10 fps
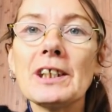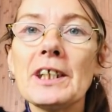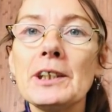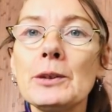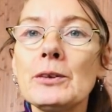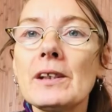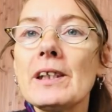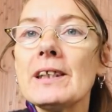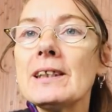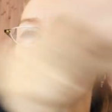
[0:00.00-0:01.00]
And I used
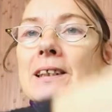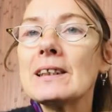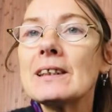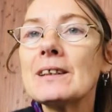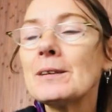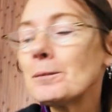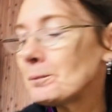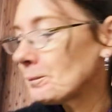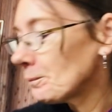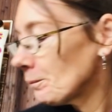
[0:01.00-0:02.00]
this
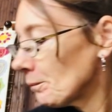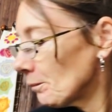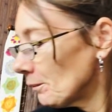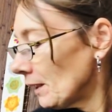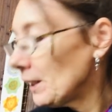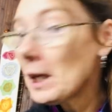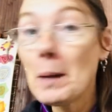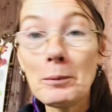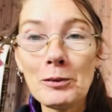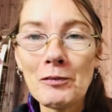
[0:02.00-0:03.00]
in a
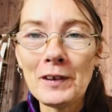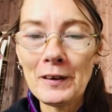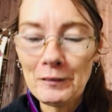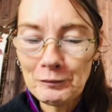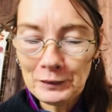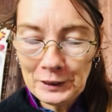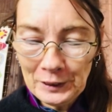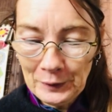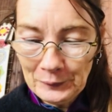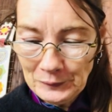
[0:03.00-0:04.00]
couple of the other
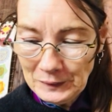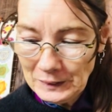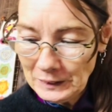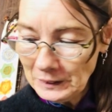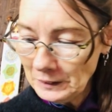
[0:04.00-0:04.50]
videos.